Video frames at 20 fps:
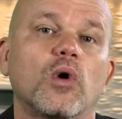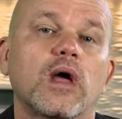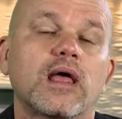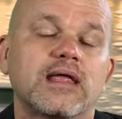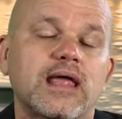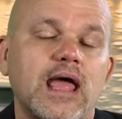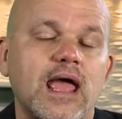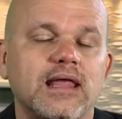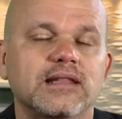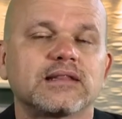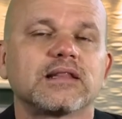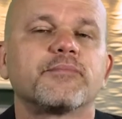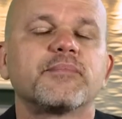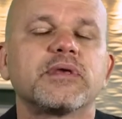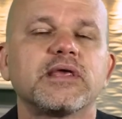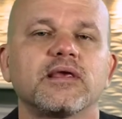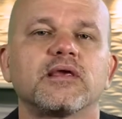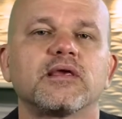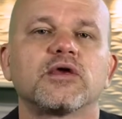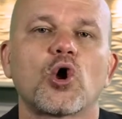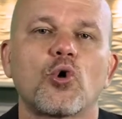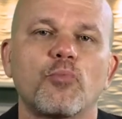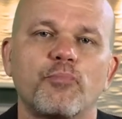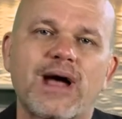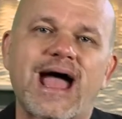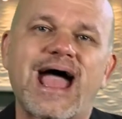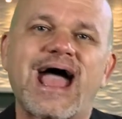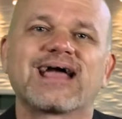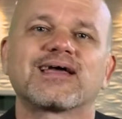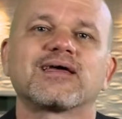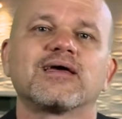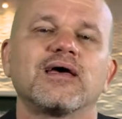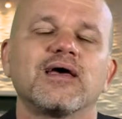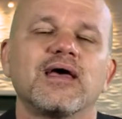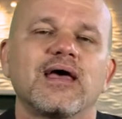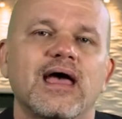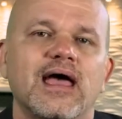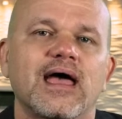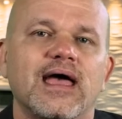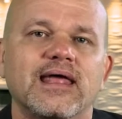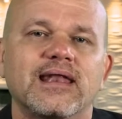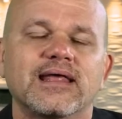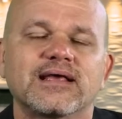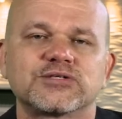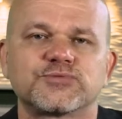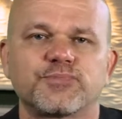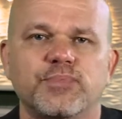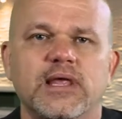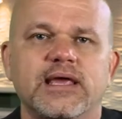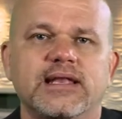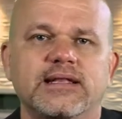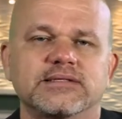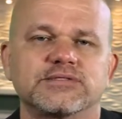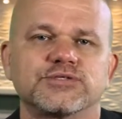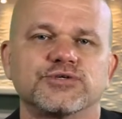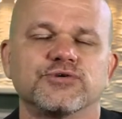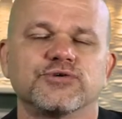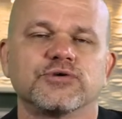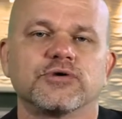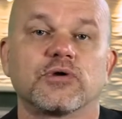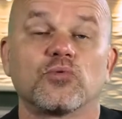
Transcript: And, and let me go back and explain it to you,